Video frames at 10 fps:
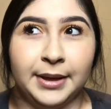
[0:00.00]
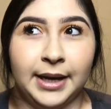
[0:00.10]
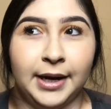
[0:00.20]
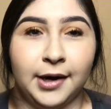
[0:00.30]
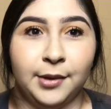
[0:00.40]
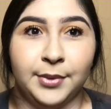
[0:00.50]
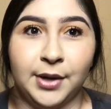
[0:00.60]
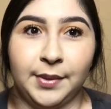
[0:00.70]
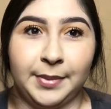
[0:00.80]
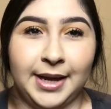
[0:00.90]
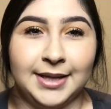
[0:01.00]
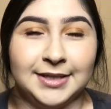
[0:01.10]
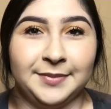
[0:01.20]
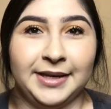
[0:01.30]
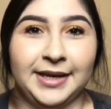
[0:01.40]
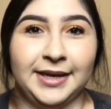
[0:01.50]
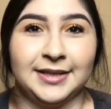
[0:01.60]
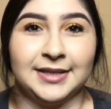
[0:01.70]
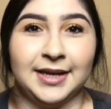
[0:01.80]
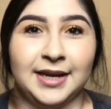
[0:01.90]
Like, how come you're not replying to me?
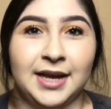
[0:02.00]
He's like,